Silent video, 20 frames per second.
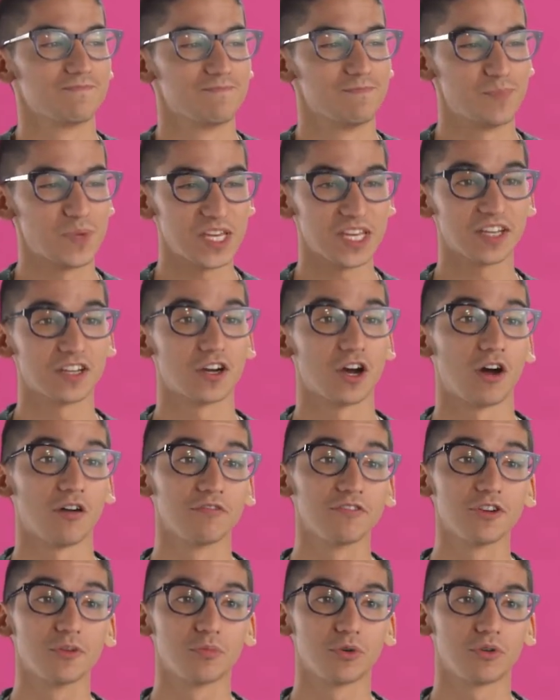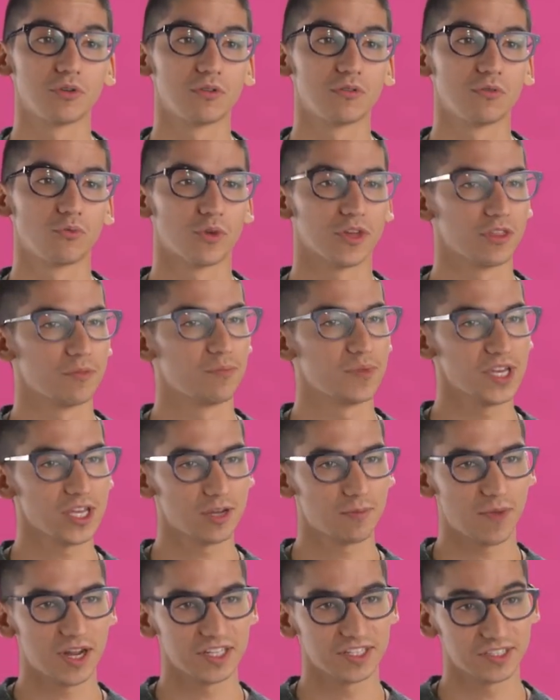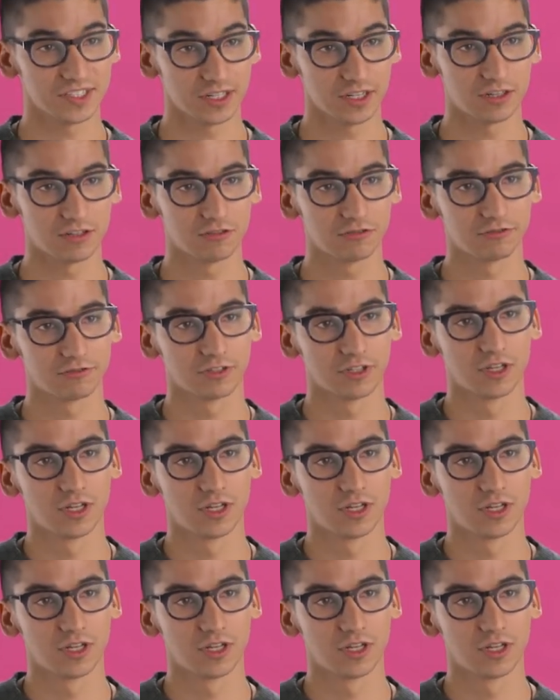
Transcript: being comfortable with being myself,